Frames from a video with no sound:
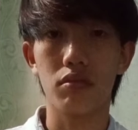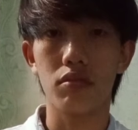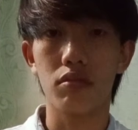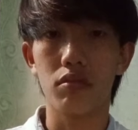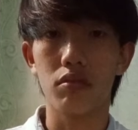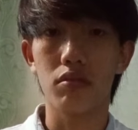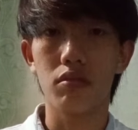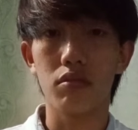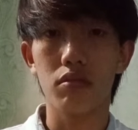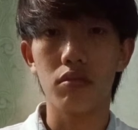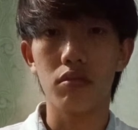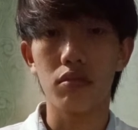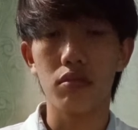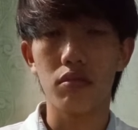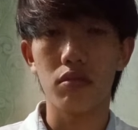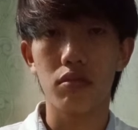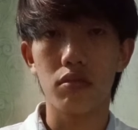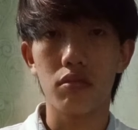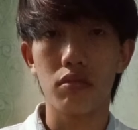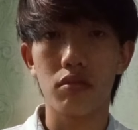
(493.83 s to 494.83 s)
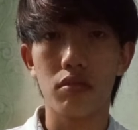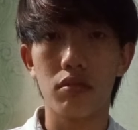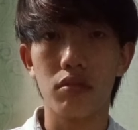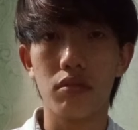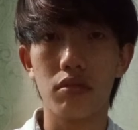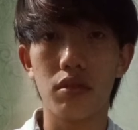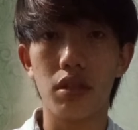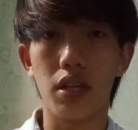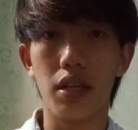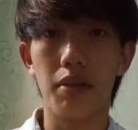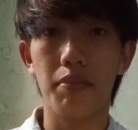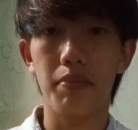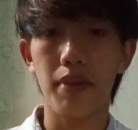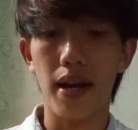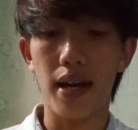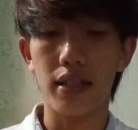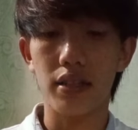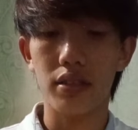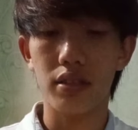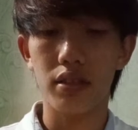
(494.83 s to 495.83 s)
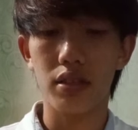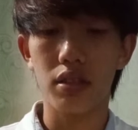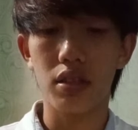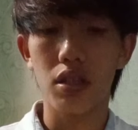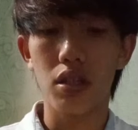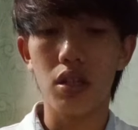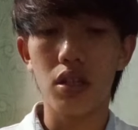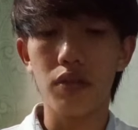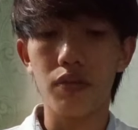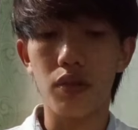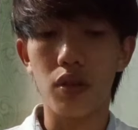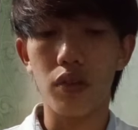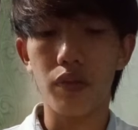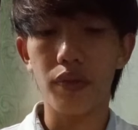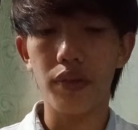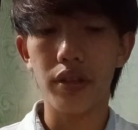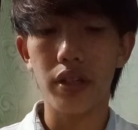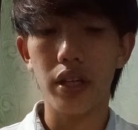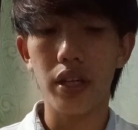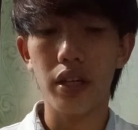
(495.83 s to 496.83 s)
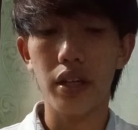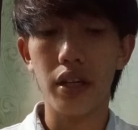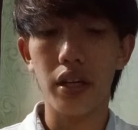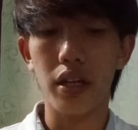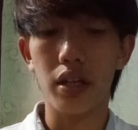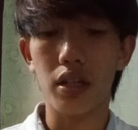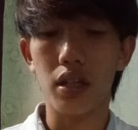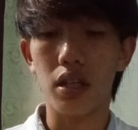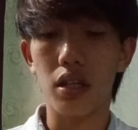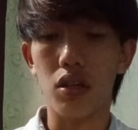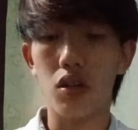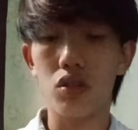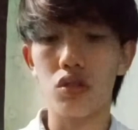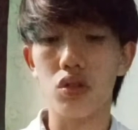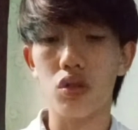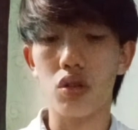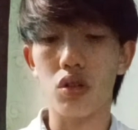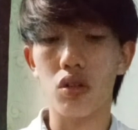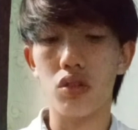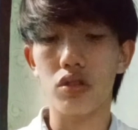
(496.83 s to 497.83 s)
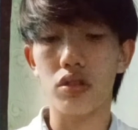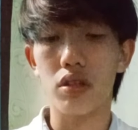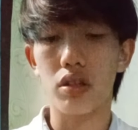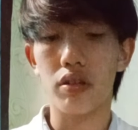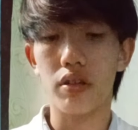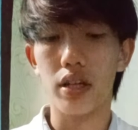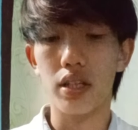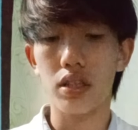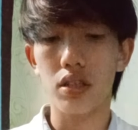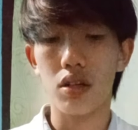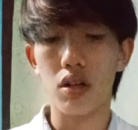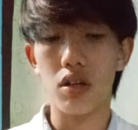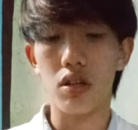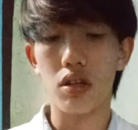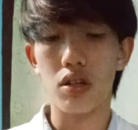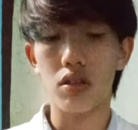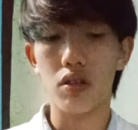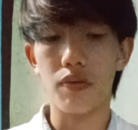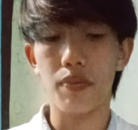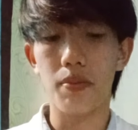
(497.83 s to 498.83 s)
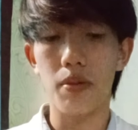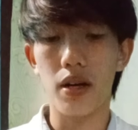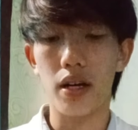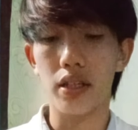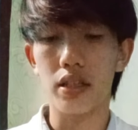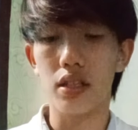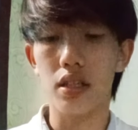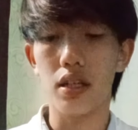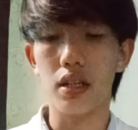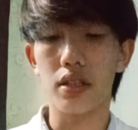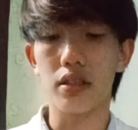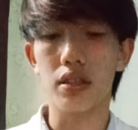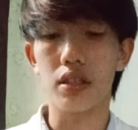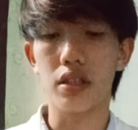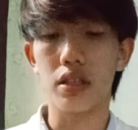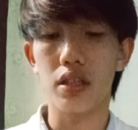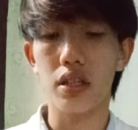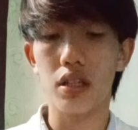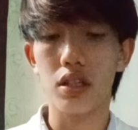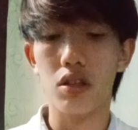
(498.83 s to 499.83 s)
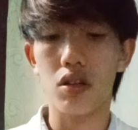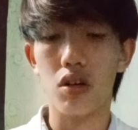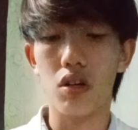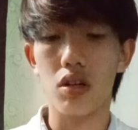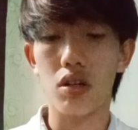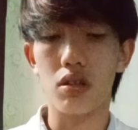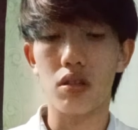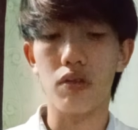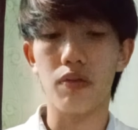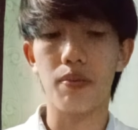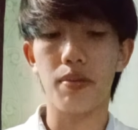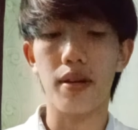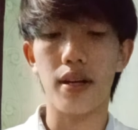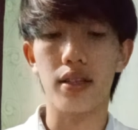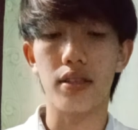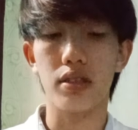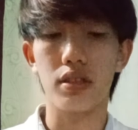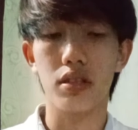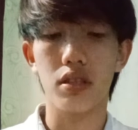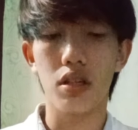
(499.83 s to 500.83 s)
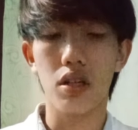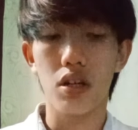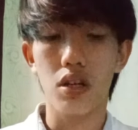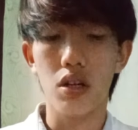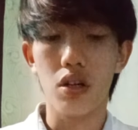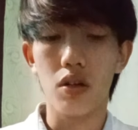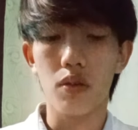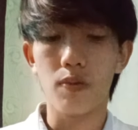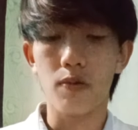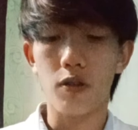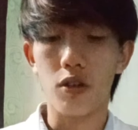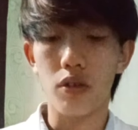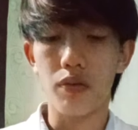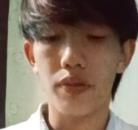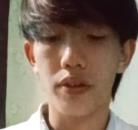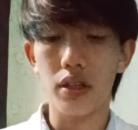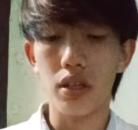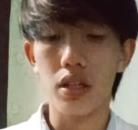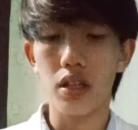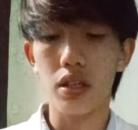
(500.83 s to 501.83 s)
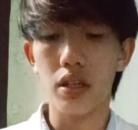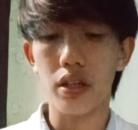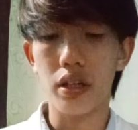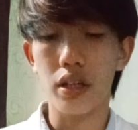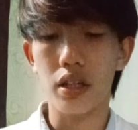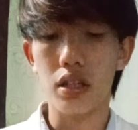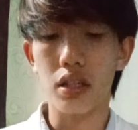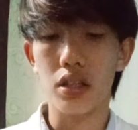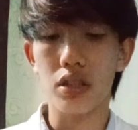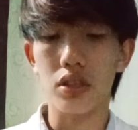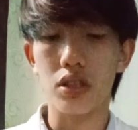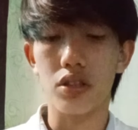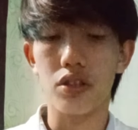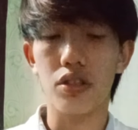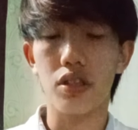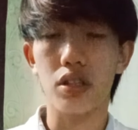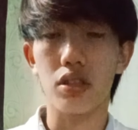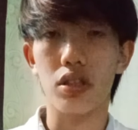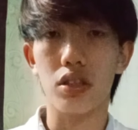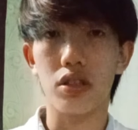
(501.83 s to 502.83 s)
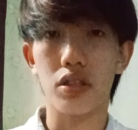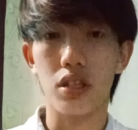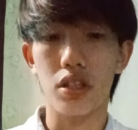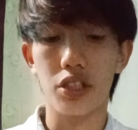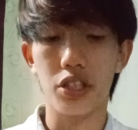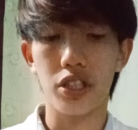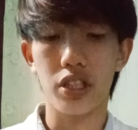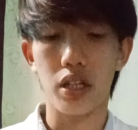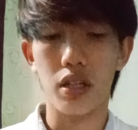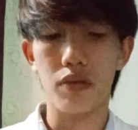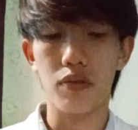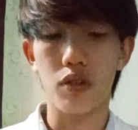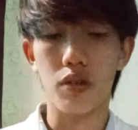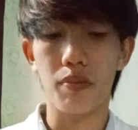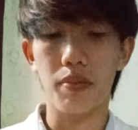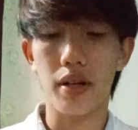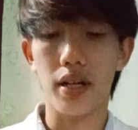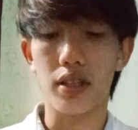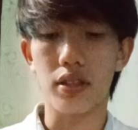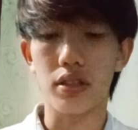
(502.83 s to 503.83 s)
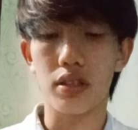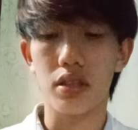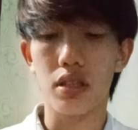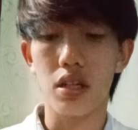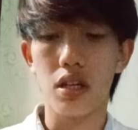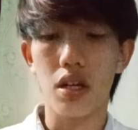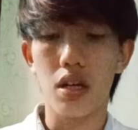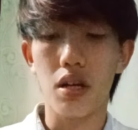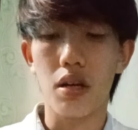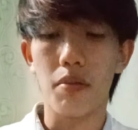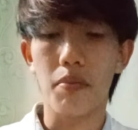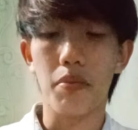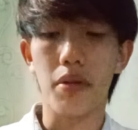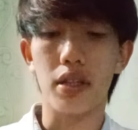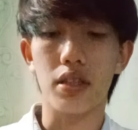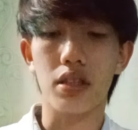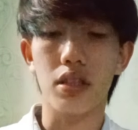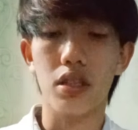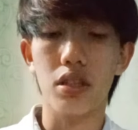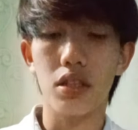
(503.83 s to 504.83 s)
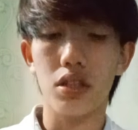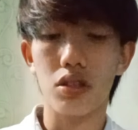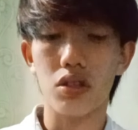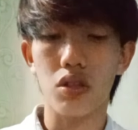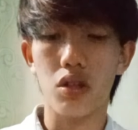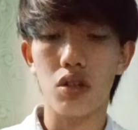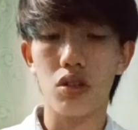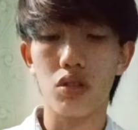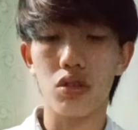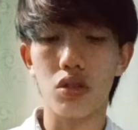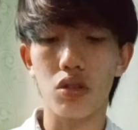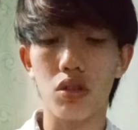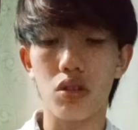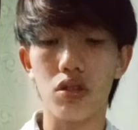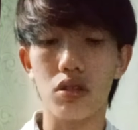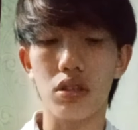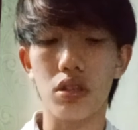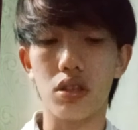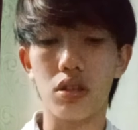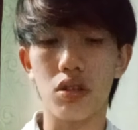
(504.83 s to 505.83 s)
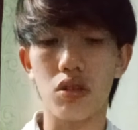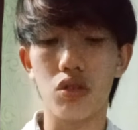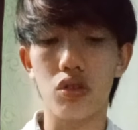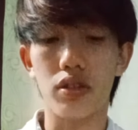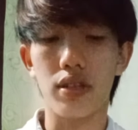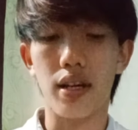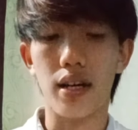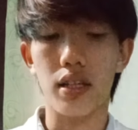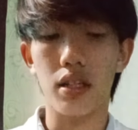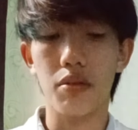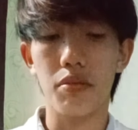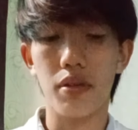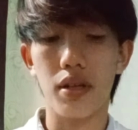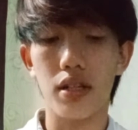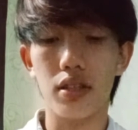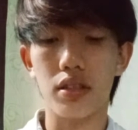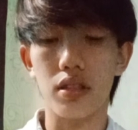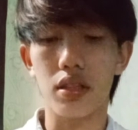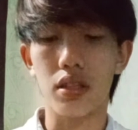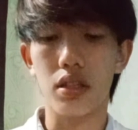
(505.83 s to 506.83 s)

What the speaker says: In plants, porphyrin ring can also cause the red color of blood and the green color of plants. Porphyrin ring isn't just essential for plants, but it is also includes animals and even the bacteria.